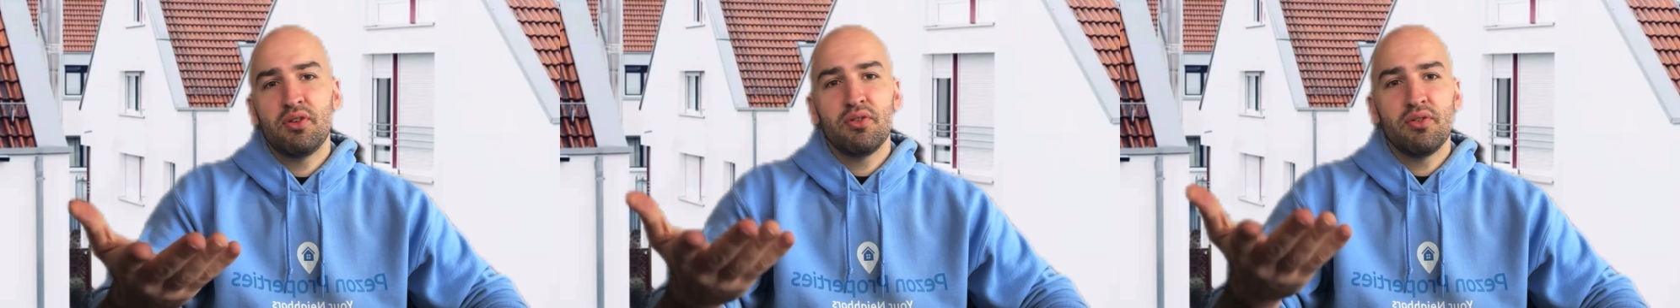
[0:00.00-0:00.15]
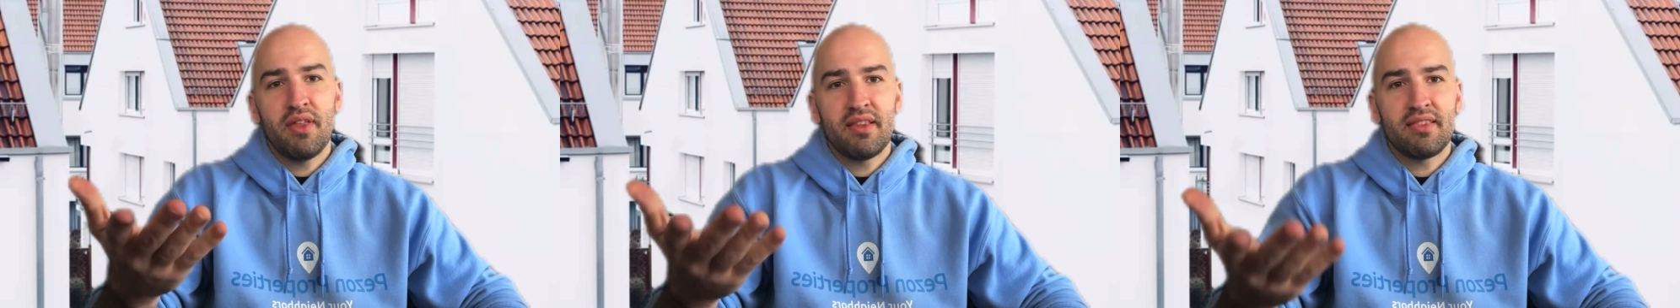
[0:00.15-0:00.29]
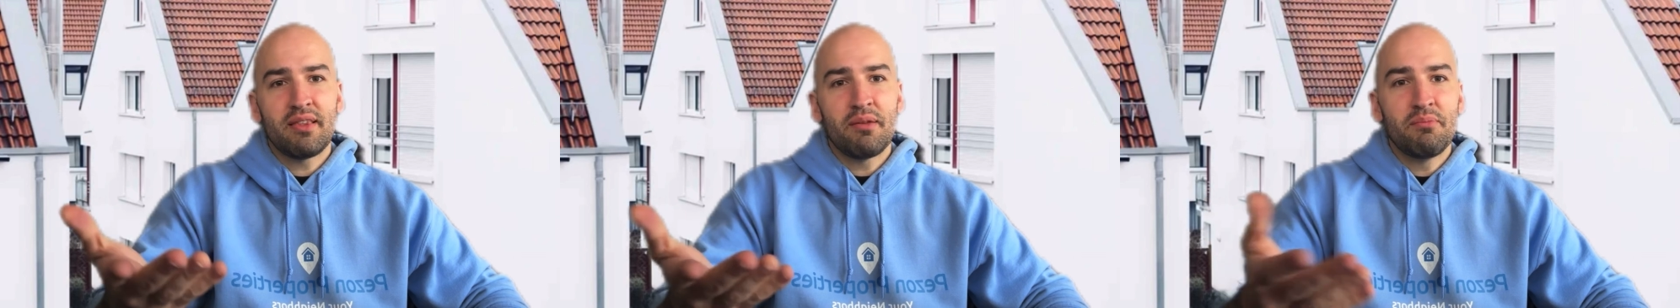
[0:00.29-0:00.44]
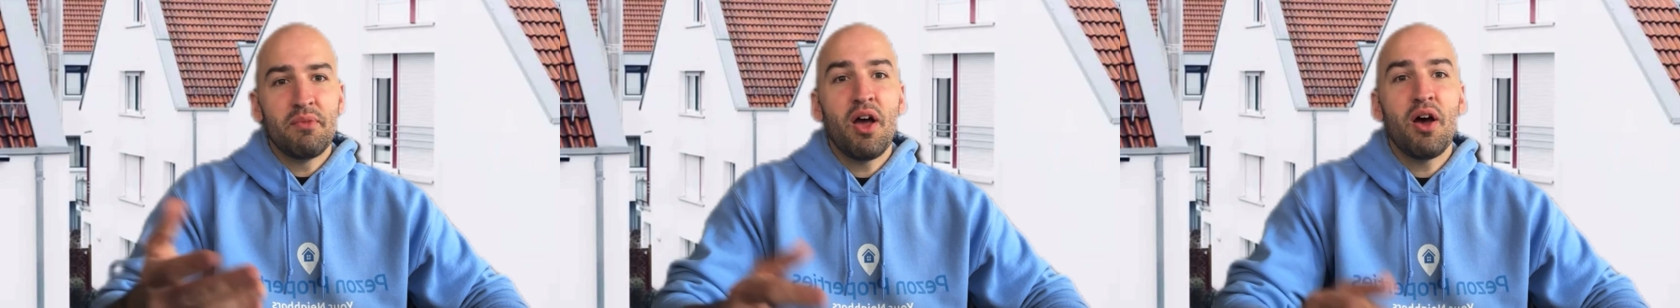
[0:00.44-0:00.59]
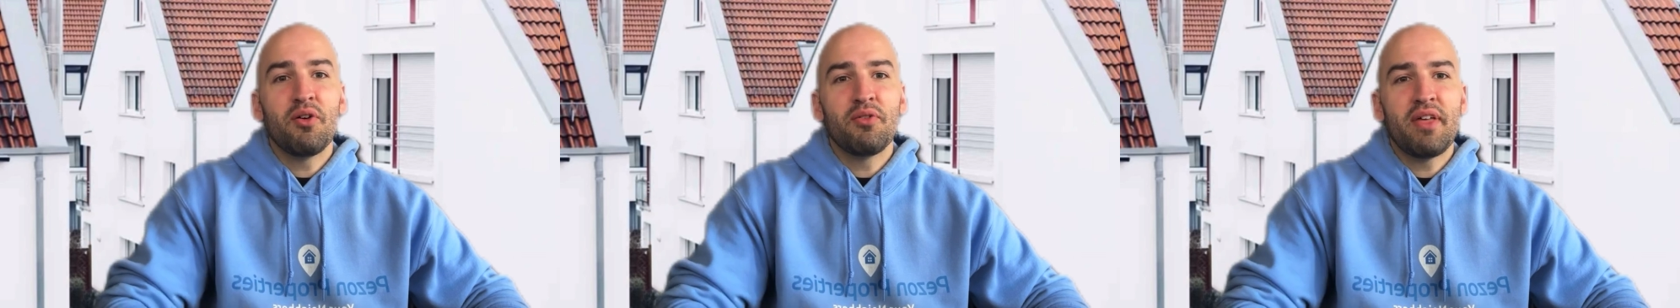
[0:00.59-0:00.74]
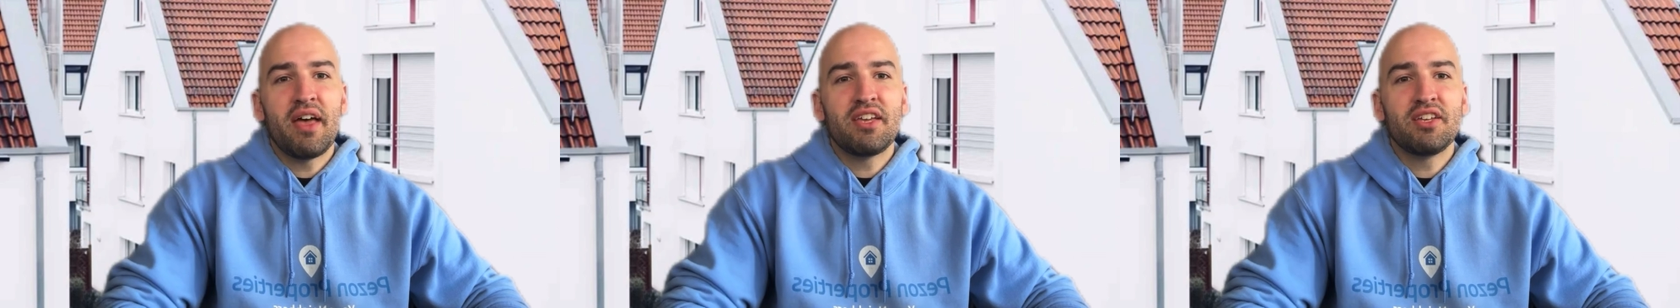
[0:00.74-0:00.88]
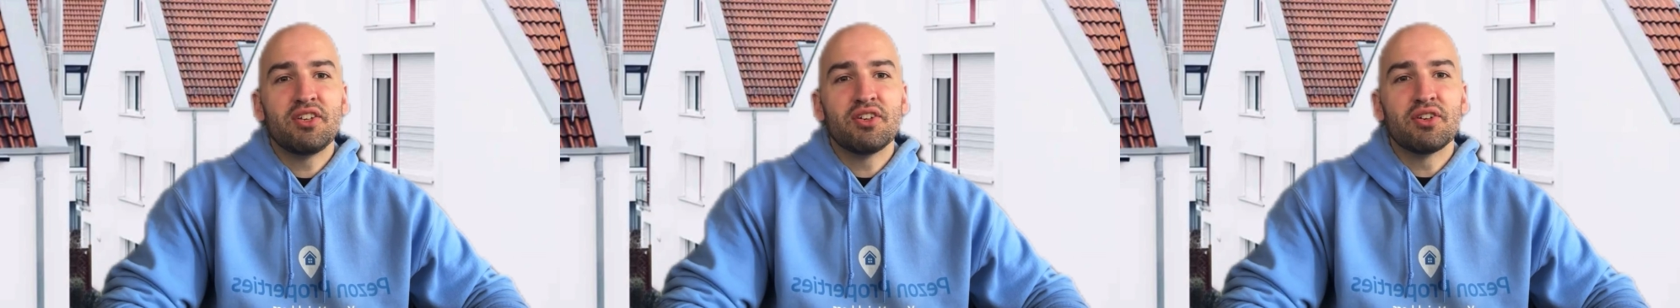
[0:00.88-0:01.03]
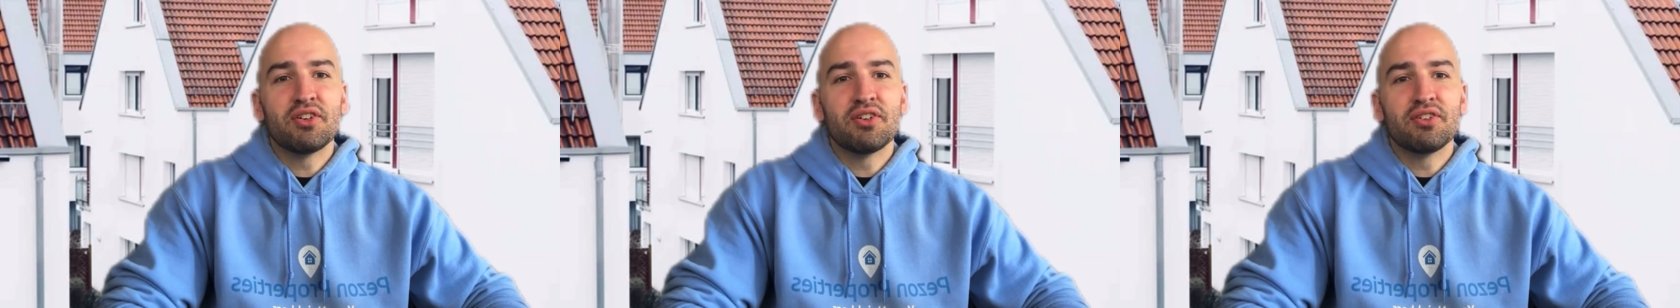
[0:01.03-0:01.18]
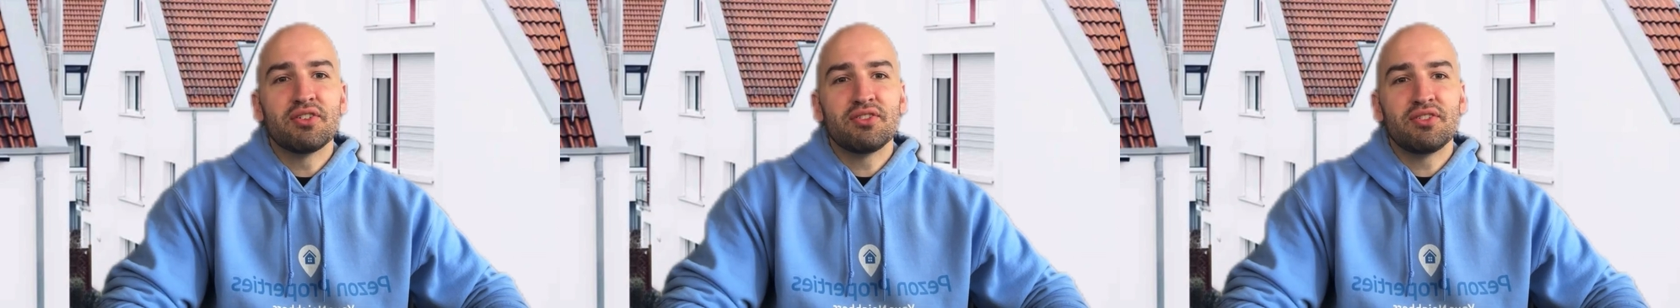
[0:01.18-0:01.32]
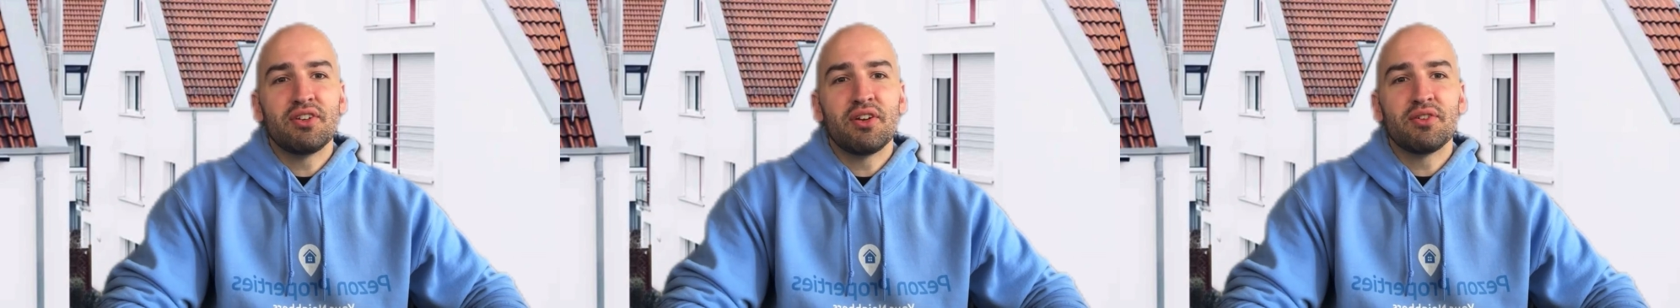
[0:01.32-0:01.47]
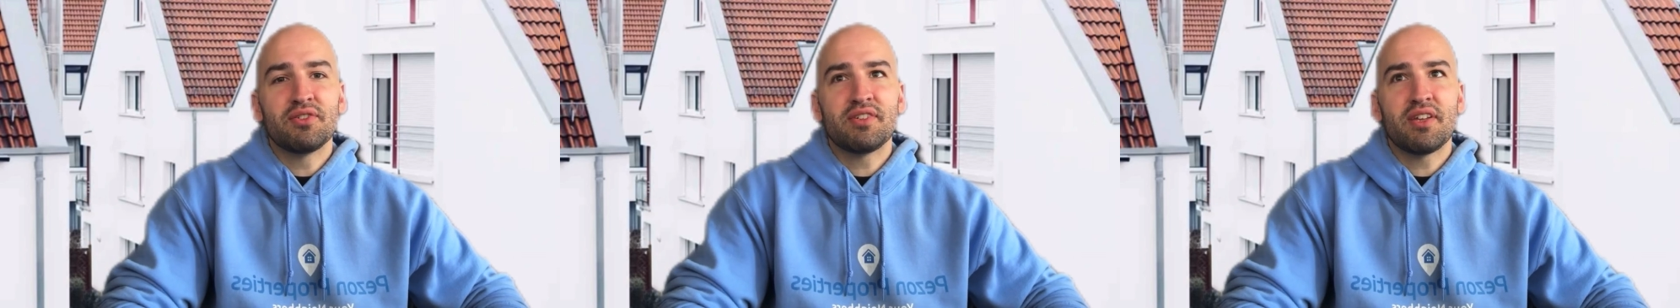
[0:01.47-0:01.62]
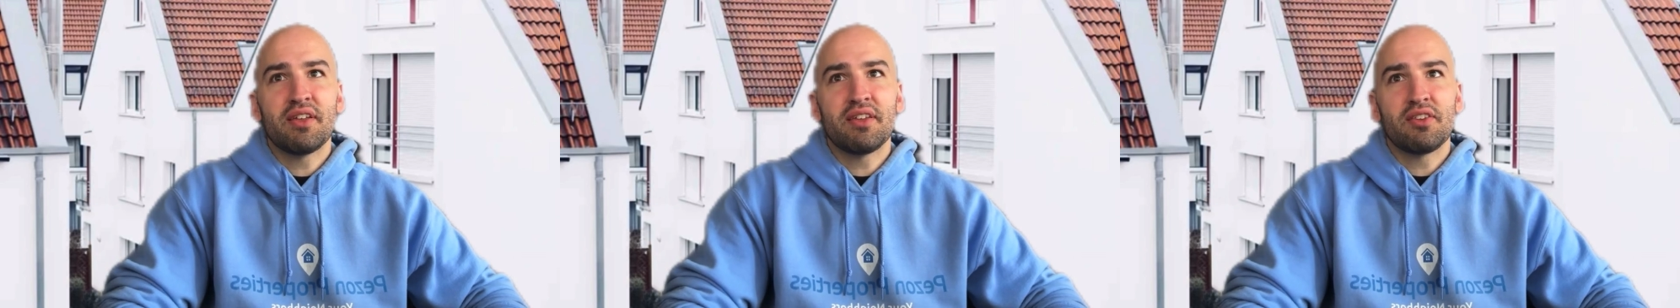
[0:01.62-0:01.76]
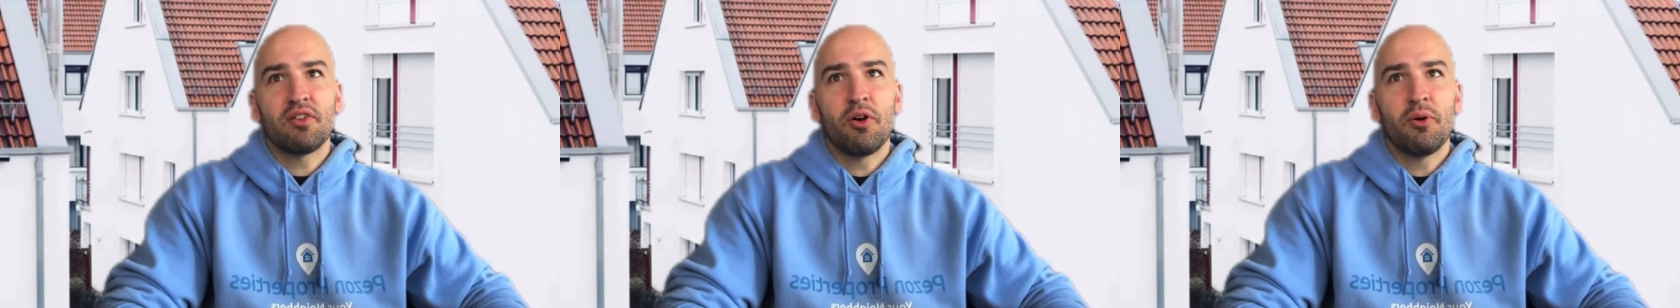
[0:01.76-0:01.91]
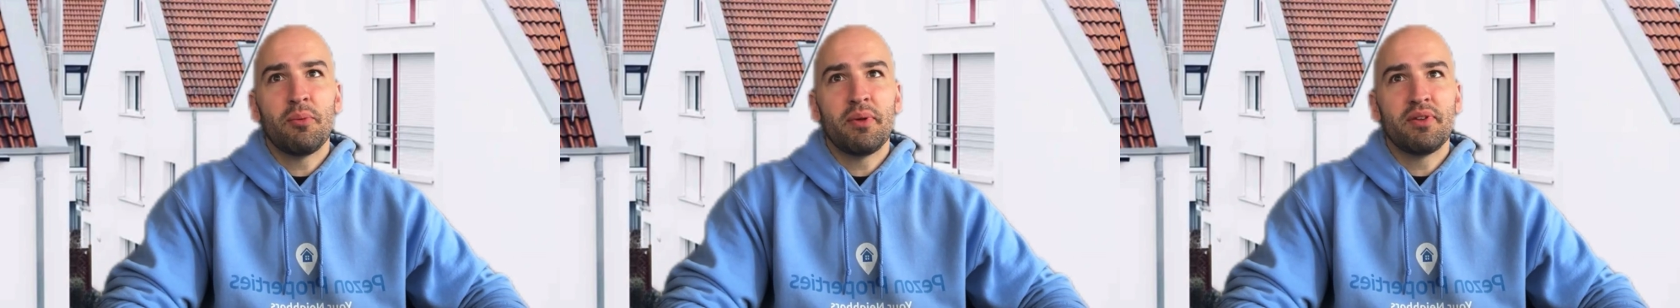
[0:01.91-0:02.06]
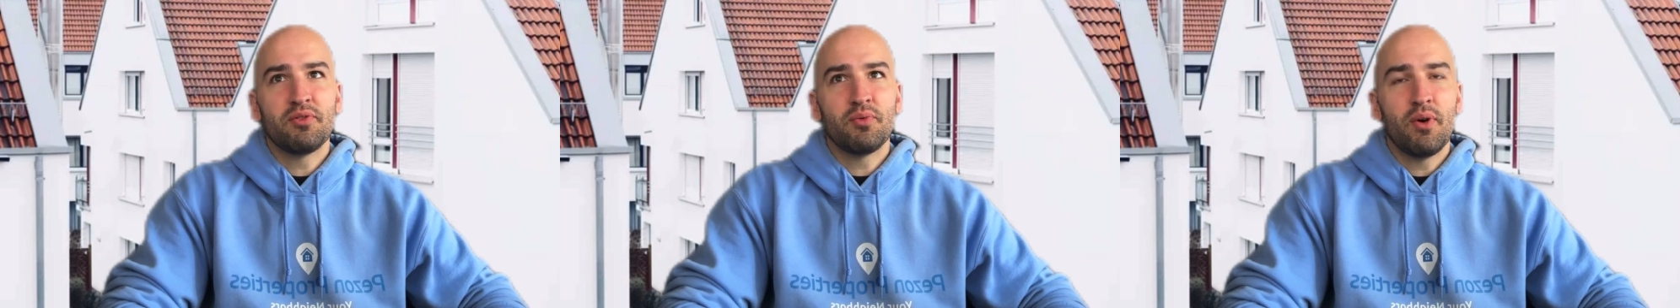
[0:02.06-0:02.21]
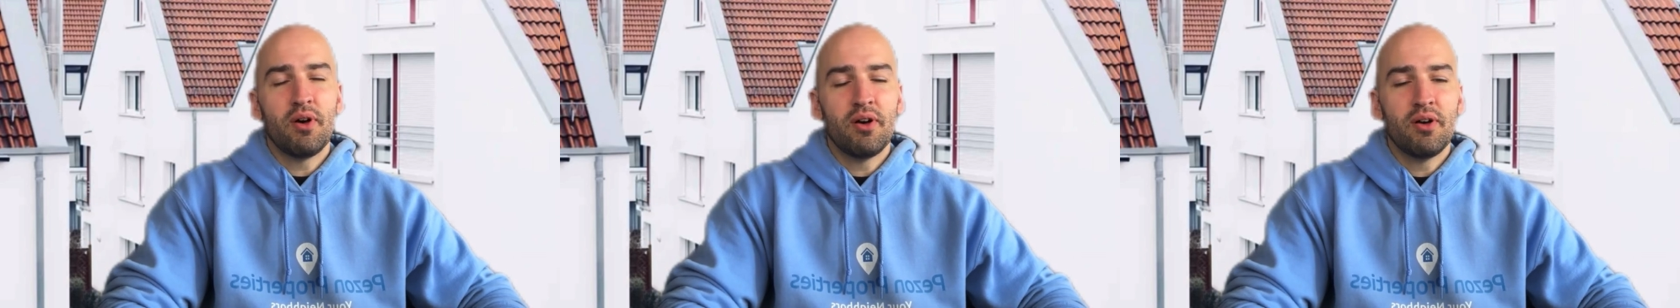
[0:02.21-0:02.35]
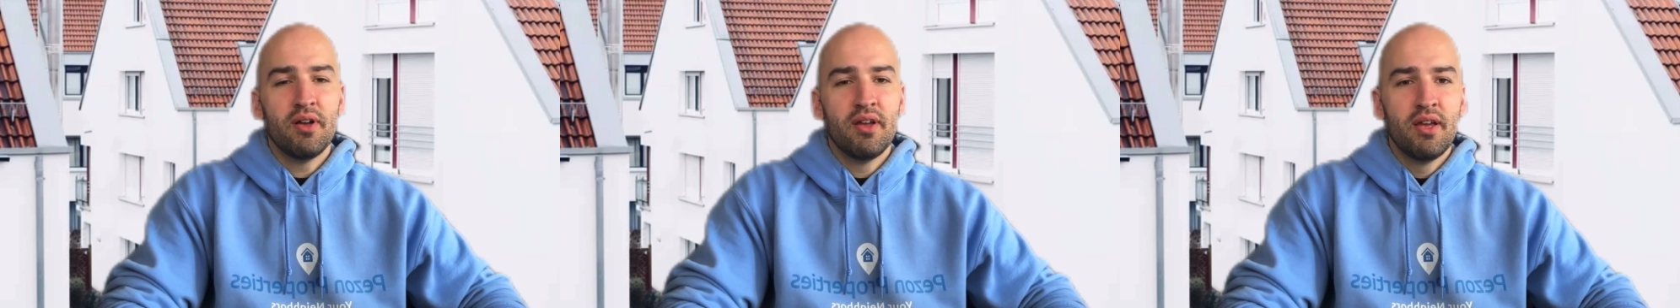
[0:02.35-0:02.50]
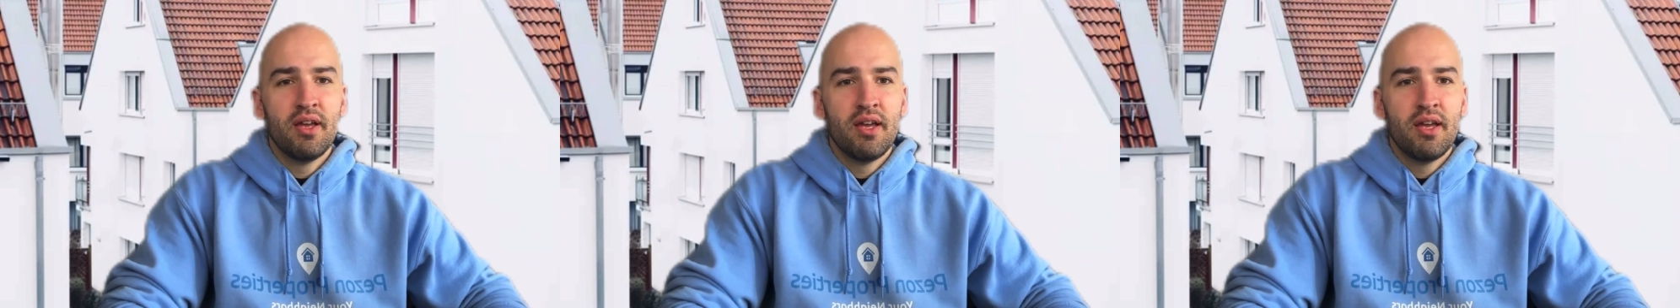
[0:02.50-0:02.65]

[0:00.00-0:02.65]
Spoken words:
let them know that you're, selling the home as well.